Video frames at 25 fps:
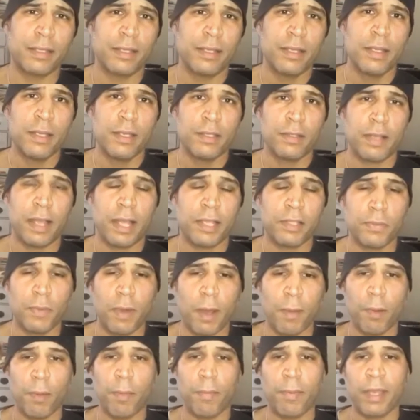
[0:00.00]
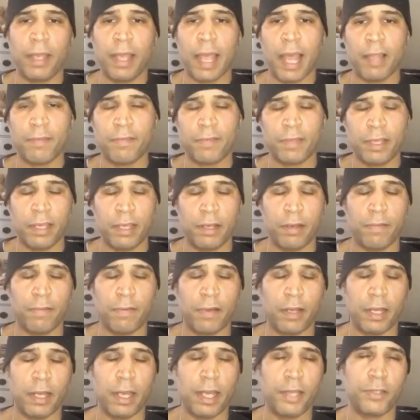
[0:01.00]
So that's why I'm a big advocate of
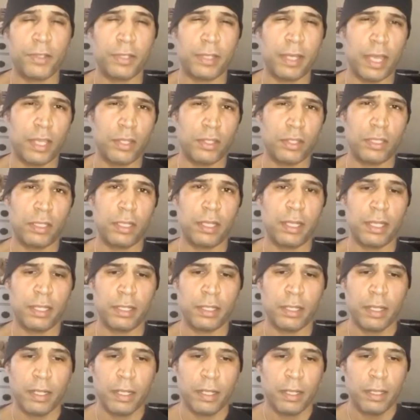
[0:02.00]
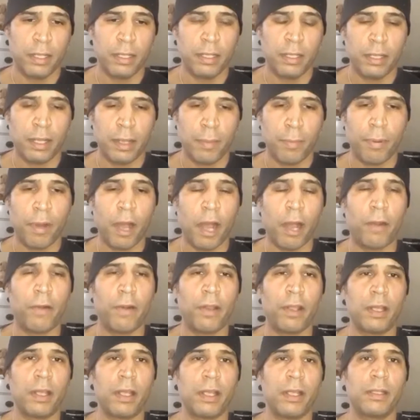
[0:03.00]
education and
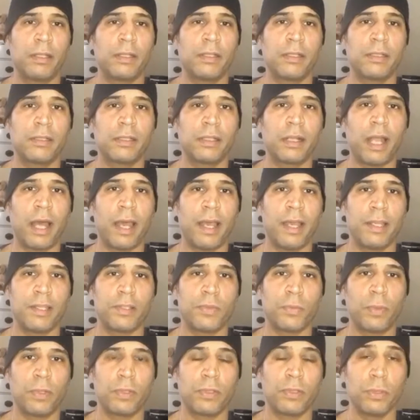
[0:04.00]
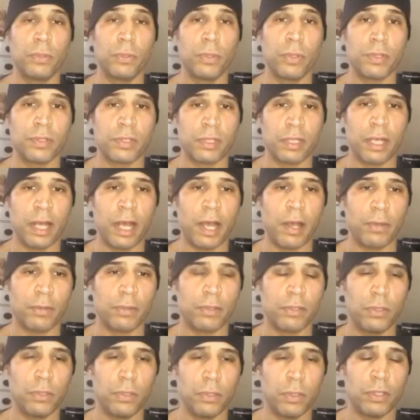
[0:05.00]
empowering clients with tools on how
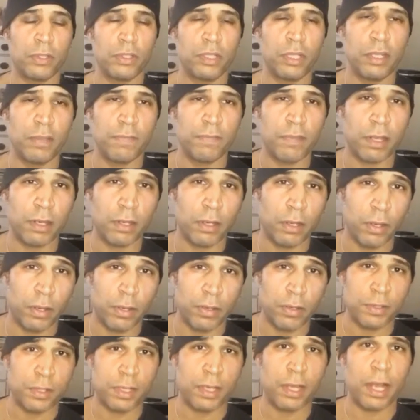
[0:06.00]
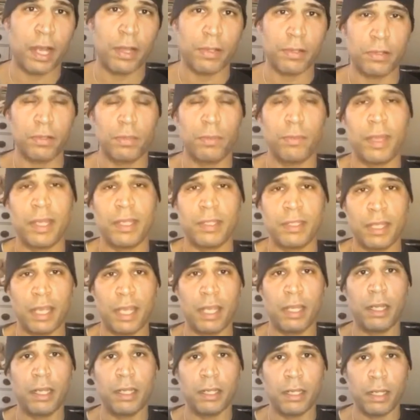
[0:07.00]
to achieve their goals and how to
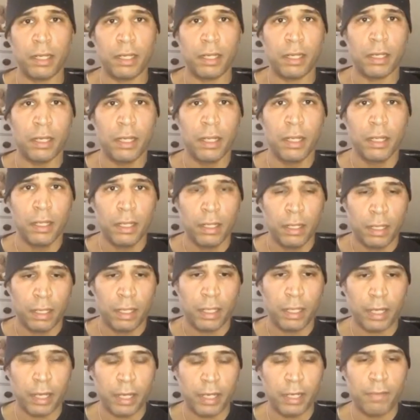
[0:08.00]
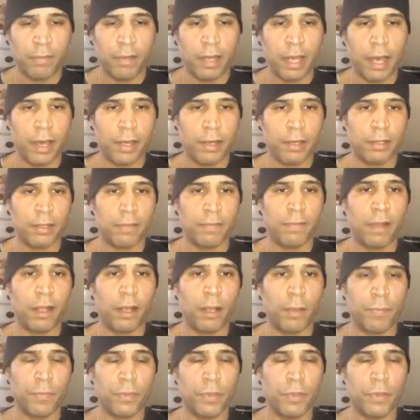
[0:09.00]
maintain it, and even how to develop new